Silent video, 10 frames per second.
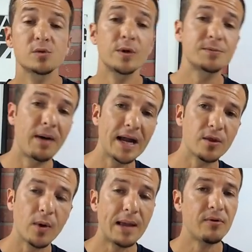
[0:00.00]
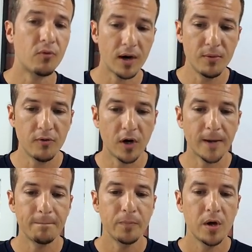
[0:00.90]
which by the way, before I move on,
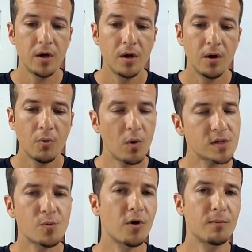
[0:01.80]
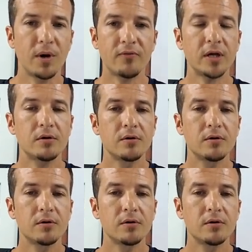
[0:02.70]
where's Warren Buffett?